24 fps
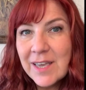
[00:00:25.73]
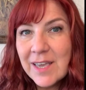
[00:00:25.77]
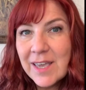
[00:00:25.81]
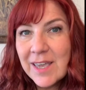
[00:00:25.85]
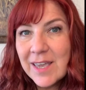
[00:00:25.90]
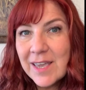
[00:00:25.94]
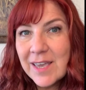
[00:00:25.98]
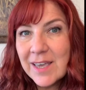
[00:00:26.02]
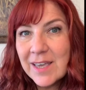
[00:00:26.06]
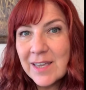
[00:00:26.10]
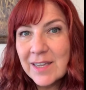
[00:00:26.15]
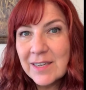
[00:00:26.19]

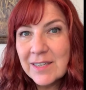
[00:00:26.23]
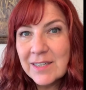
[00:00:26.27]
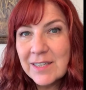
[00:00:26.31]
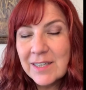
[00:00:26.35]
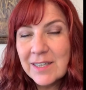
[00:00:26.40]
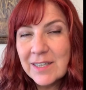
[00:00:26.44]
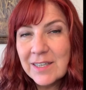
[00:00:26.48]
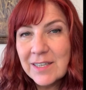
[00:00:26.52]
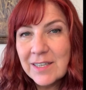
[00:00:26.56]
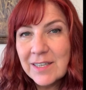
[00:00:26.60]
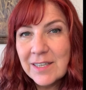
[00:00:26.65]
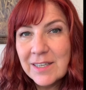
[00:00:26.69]
and
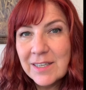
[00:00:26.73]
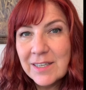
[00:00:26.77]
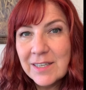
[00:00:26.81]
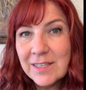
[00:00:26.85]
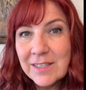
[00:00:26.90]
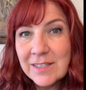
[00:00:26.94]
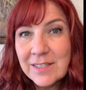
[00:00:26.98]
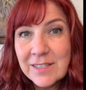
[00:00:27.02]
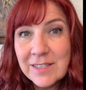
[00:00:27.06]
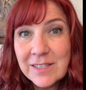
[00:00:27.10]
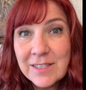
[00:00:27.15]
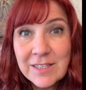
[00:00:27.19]
he
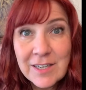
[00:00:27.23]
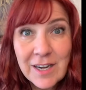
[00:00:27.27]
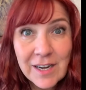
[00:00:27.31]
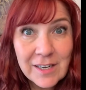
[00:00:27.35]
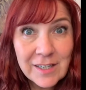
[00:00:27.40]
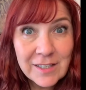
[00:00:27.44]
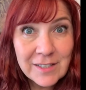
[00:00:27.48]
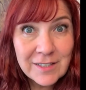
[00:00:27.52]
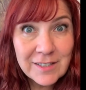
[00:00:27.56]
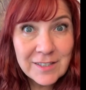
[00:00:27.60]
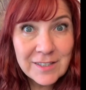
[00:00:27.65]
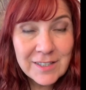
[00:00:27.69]
is in
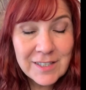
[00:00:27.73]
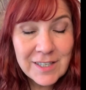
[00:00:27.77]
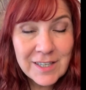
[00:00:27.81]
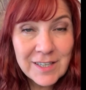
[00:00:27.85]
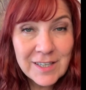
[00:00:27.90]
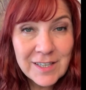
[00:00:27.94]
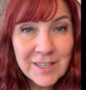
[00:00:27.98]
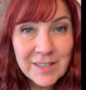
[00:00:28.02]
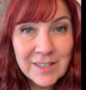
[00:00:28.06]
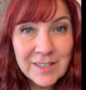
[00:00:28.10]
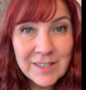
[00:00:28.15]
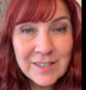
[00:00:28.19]
Scotland,
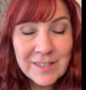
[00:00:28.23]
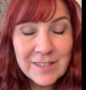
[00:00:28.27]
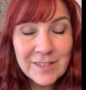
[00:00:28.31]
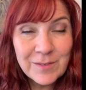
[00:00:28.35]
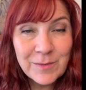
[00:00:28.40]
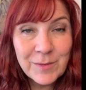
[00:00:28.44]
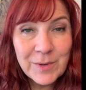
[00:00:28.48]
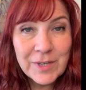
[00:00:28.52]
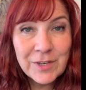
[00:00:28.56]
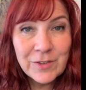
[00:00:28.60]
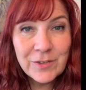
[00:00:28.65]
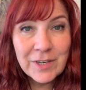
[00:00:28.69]
and
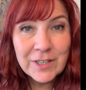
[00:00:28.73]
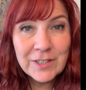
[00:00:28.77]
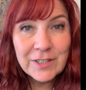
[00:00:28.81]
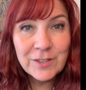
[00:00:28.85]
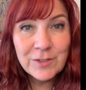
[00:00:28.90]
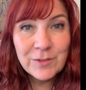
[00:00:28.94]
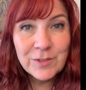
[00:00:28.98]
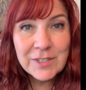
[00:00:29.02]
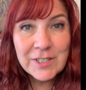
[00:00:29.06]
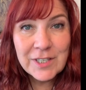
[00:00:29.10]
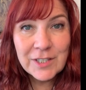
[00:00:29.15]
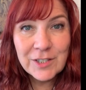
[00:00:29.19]
we tried to
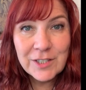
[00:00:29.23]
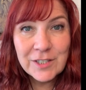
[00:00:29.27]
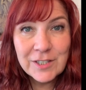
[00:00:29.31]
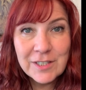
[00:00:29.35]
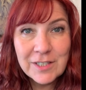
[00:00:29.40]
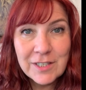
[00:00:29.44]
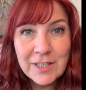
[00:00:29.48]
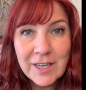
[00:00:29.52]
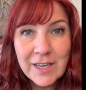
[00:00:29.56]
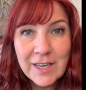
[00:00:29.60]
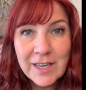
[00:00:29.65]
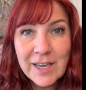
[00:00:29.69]
do a session
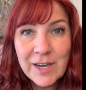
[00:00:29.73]
today.